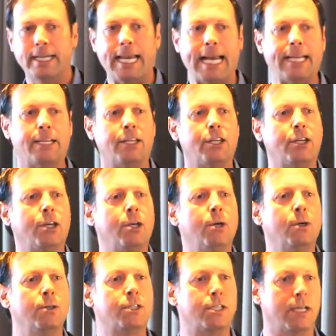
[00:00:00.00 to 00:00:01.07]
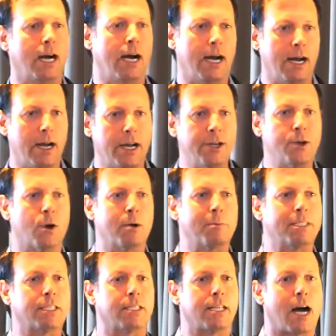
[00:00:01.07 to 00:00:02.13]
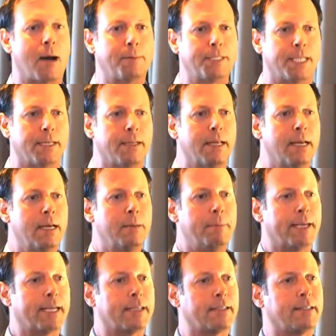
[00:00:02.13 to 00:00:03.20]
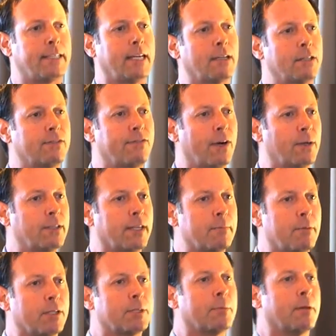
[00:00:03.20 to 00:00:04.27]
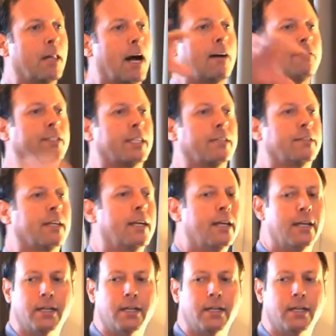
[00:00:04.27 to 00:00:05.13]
gained huge, enormous adoption because sales folks in multiple offices